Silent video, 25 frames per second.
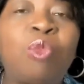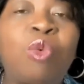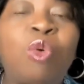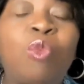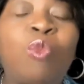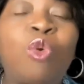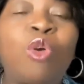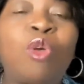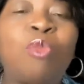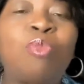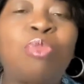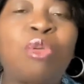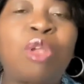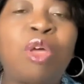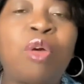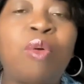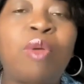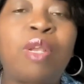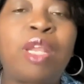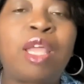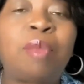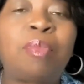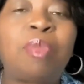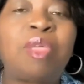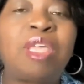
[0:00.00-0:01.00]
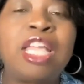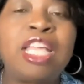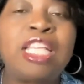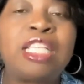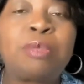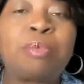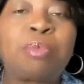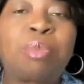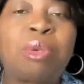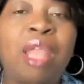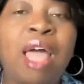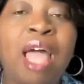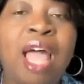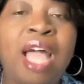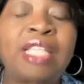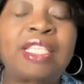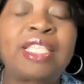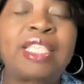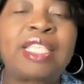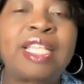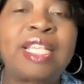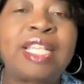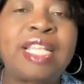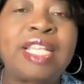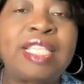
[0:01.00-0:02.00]
when we're blowing up his
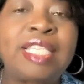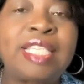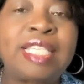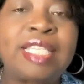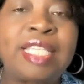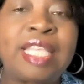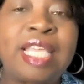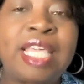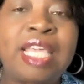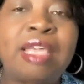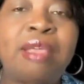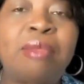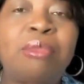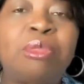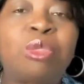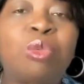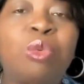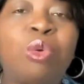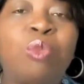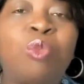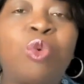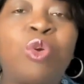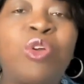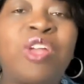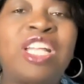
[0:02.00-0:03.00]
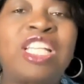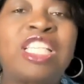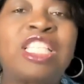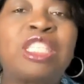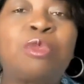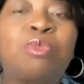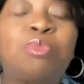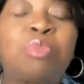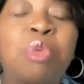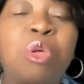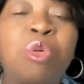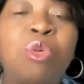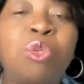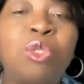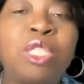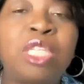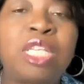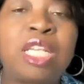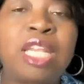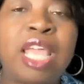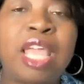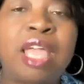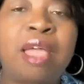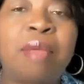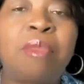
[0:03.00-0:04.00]
plots and his schemes, when we're
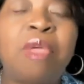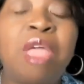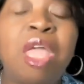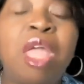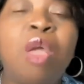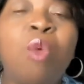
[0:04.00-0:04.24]
exposing him,